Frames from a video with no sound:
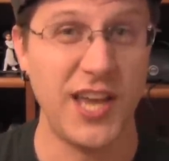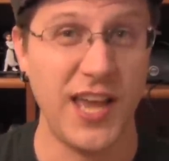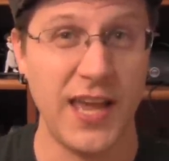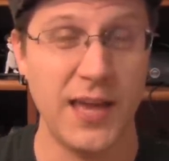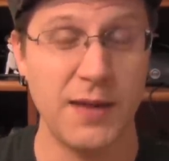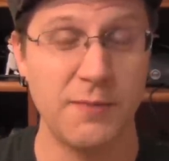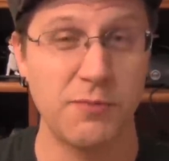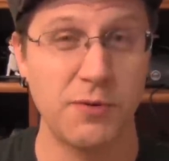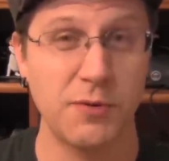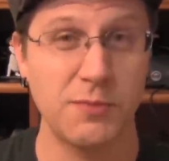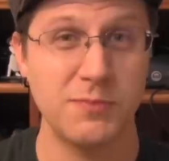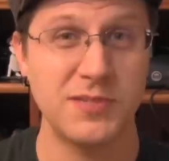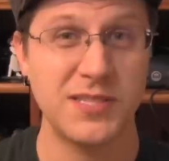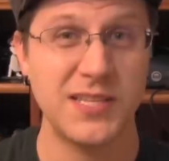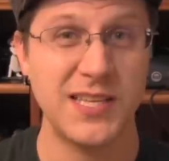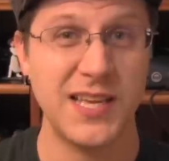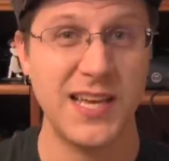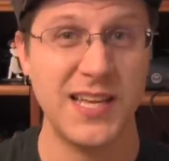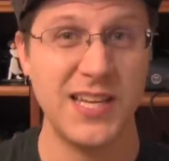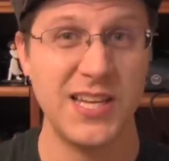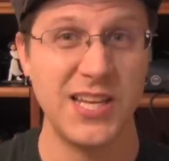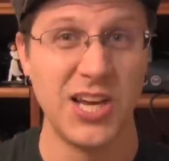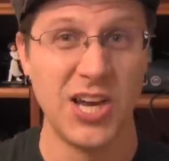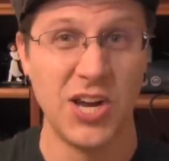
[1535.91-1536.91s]
Abrams
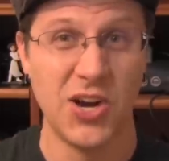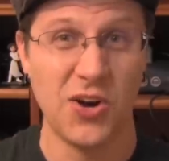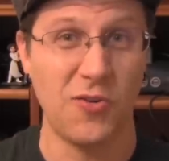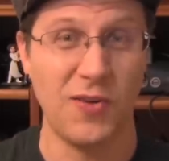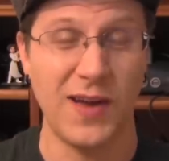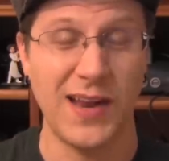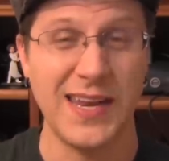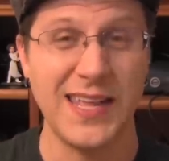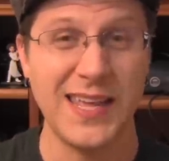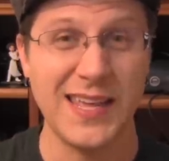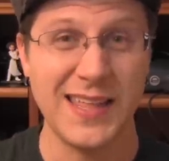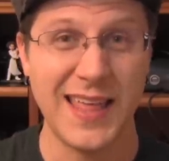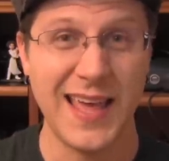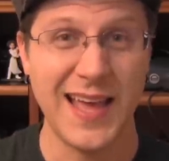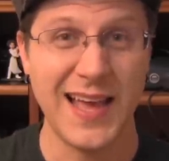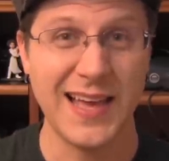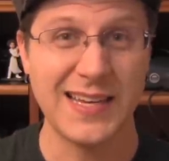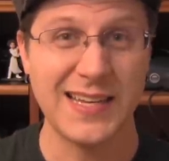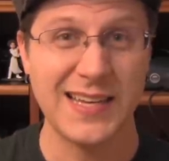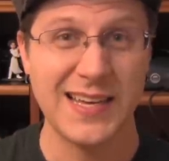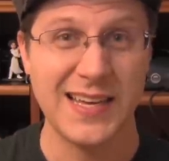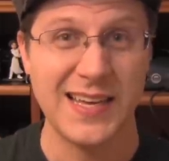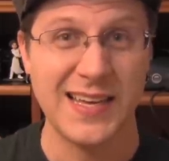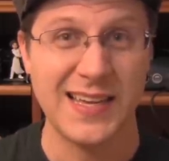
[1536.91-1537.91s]
said or any of
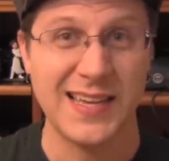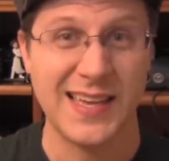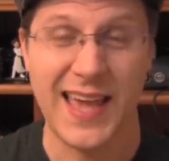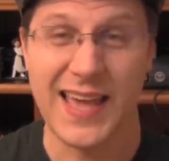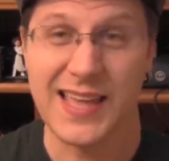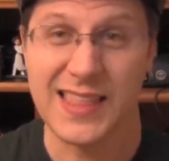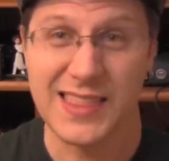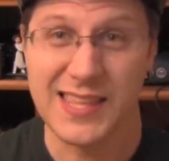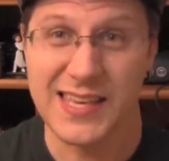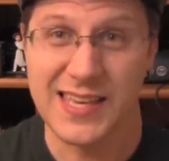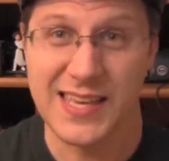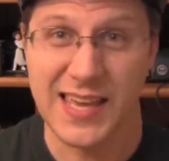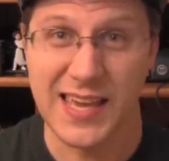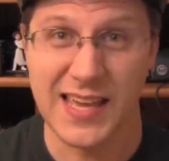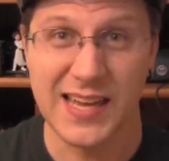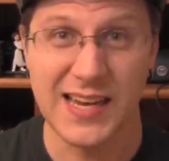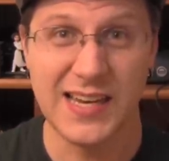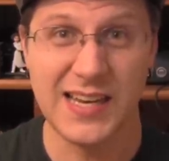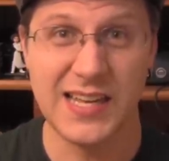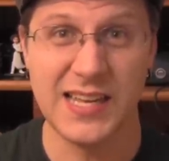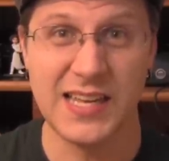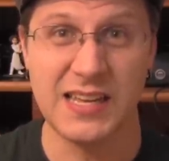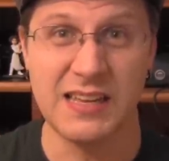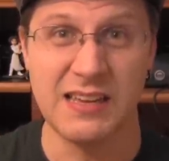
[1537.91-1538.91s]
that, Kathleen
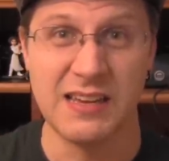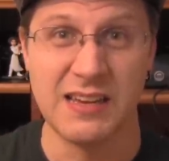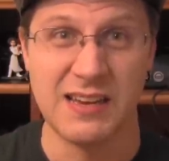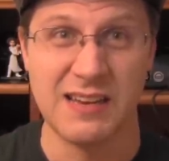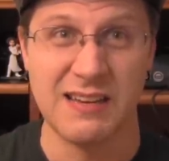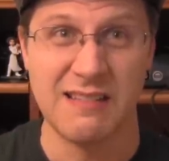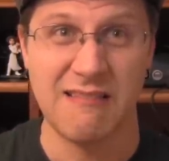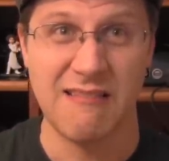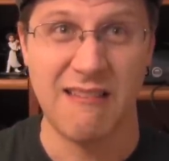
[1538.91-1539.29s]
Kennedy